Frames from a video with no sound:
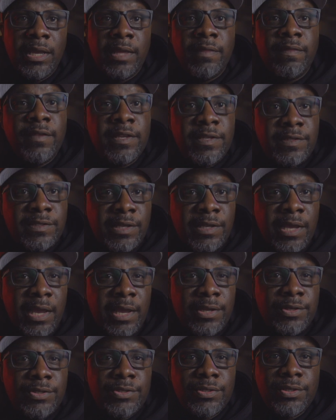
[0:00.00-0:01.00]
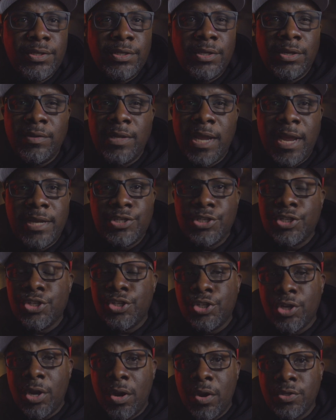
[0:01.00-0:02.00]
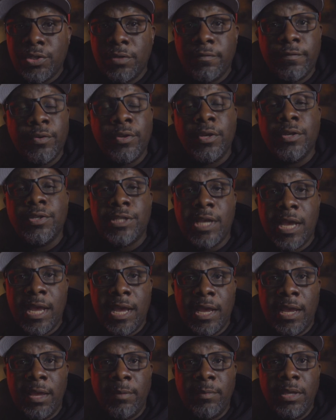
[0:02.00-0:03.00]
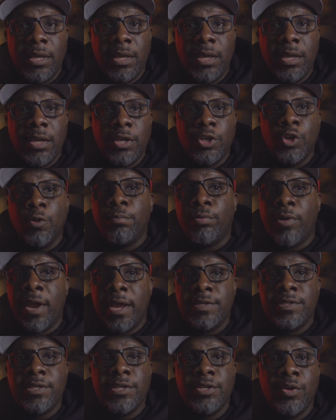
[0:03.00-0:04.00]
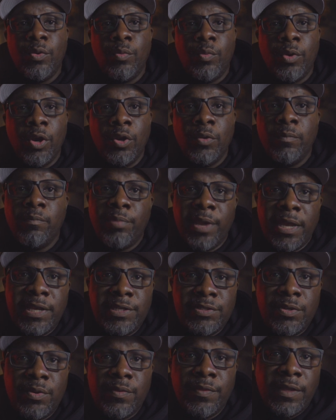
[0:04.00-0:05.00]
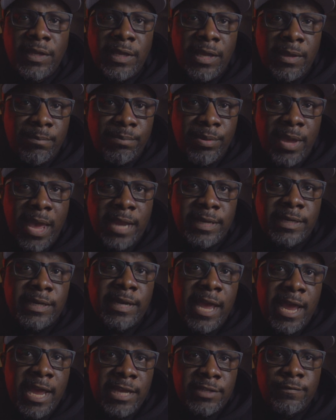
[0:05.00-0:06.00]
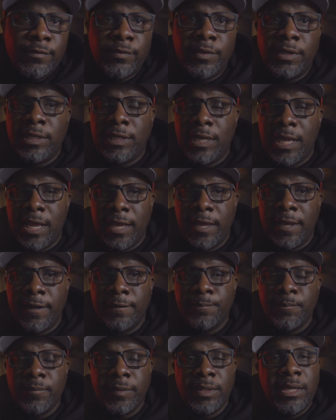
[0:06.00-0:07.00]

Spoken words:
In this case, you're not just charging for your time, you're pricing your work based on the impact it has for the client.